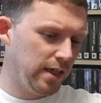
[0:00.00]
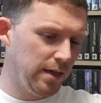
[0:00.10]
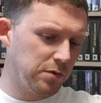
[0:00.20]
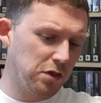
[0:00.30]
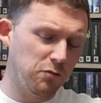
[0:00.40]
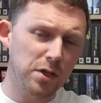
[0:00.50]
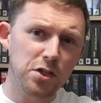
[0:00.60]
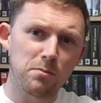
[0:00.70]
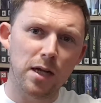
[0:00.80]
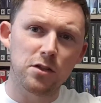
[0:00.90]
So I've
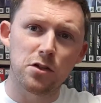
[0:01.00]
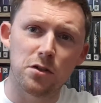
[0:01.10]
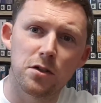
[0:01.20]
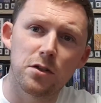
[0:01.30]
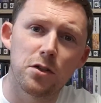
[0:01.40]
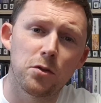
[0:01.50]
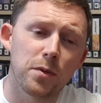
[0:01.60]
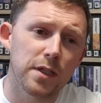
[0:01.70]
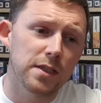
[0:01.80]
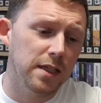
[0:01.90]
mentioned Banjo, who
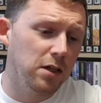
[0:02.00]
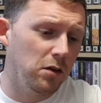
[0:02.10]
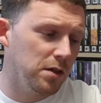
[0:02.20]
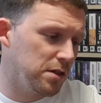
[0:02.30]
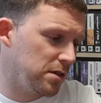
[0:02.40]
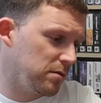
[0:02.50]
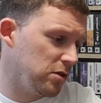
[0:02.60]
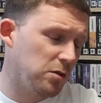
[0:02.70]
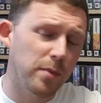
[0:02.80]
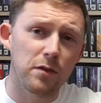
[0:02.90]
in Diddy Kong is
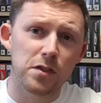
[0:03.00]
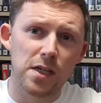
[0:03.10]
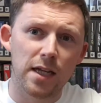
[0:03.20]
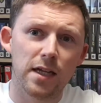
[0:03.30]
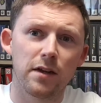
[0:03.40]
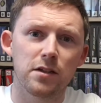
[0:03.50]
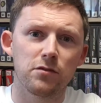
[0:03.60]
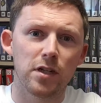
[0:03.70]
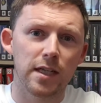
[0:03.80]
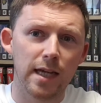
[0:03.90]
just a bit of a side character
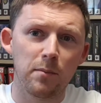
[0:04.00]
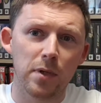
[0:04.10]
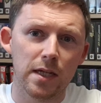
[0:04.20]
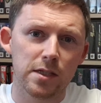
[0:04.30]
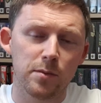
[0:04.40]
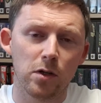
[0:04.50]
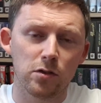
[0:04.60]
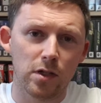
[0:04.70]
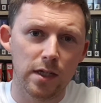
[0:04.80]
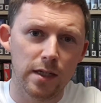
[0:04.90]
really. You can play as him, or
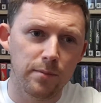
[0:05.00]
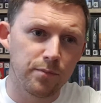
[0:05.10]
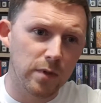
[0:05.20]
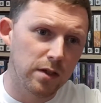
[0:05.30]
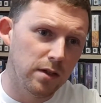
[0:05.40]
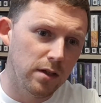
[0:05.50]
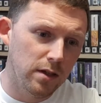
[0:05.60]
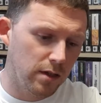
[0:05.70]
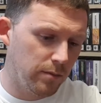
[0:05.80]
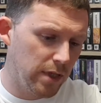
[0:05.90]

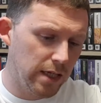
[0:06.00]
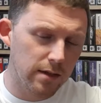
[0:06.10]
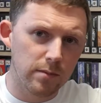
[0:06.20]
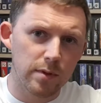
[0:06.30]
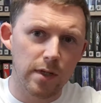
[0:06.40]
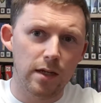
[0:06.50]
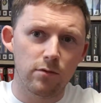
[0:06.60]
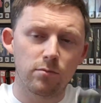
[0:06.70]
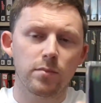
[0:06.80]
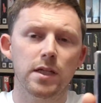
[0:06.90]
play
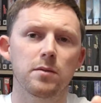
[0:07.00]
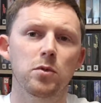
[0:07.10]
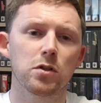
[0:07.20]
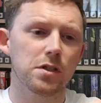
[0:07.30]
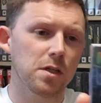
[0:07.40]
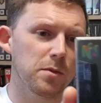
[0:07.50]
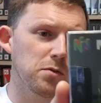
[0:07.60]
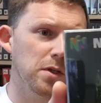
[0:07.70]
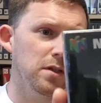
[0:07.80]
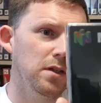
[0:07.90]
the mode as him as
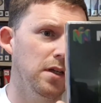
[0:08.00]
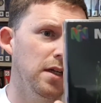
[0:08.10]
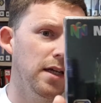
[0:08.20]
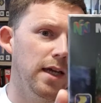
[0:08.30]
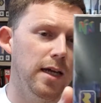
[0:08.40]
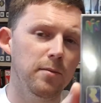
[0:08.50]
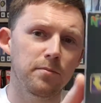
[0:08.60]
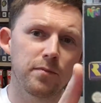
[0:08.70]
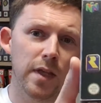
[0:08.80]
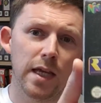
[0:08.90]
well.
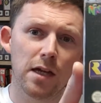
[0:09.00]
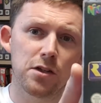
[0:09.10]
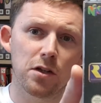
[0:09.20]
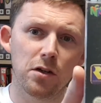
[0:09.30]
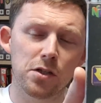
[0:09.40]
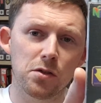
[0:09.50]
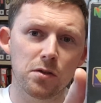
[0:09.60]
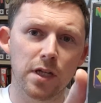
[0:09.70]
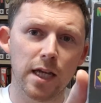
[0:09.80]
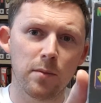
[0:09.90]
He actually got his
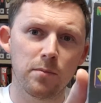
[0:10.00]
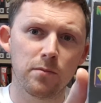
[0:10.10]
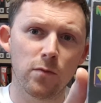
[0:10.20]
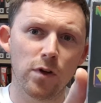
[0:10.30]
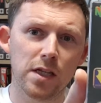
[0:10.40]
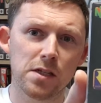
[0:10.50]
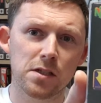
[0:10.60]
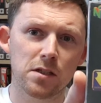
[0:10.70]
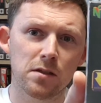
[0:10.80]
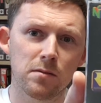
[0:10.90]
own game
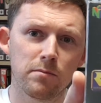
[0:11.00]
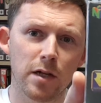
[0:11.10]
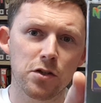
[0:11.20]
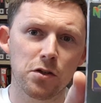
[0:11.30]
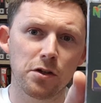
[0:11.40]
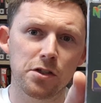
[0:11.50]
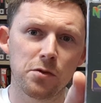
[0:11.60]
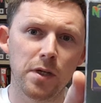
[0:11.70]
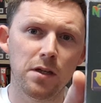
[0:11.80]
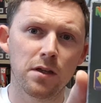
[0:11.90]
released,
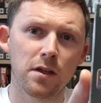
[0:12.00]
Banjo-Kazooie.